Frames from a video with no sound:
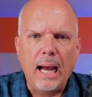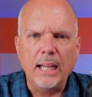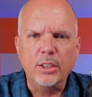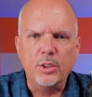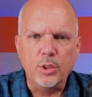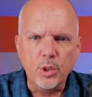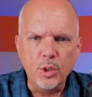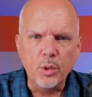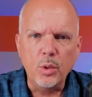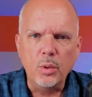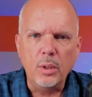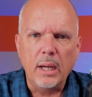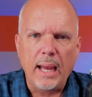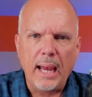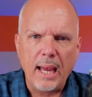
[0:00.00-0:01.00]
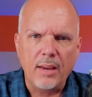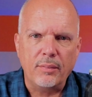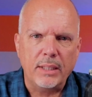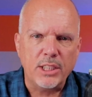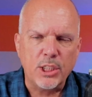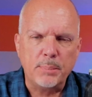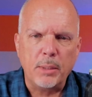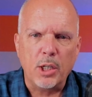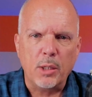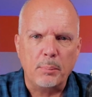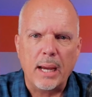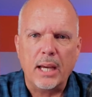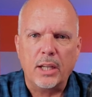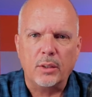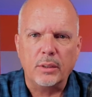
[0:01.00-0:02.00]
I do have a spare
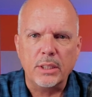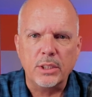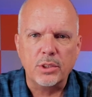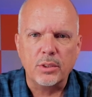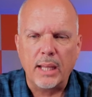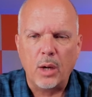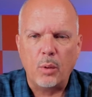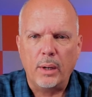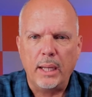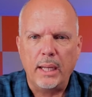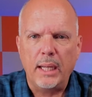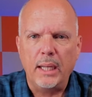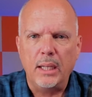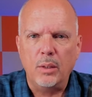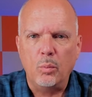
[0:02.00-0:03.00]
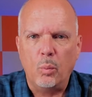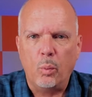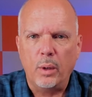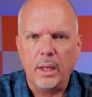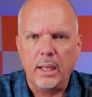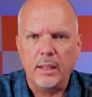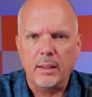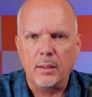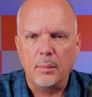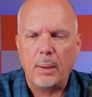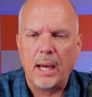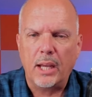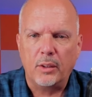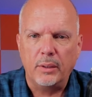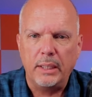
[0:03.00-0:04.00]
battery, so that way when the
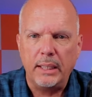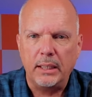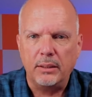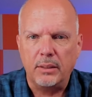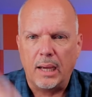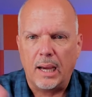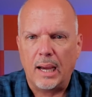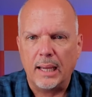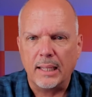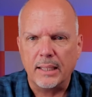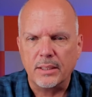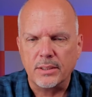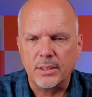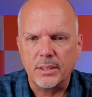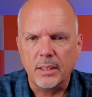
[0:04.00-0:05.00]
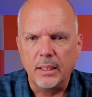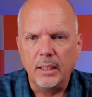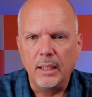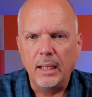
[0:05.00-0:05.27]
battery dies,